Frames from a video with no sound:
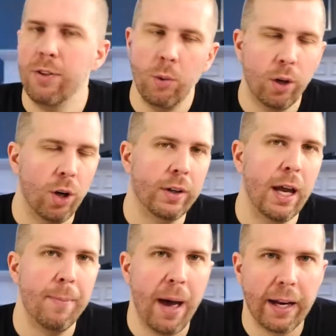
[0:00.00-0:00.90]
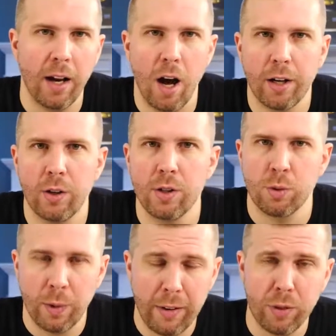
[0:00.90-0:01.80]
you were okay buying an Oculus
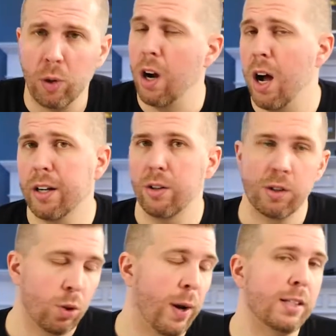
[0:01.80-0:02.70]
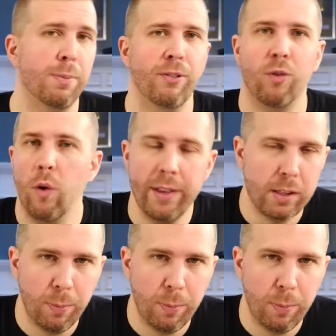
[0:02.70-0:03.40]
Rift or an Oculus Quest before this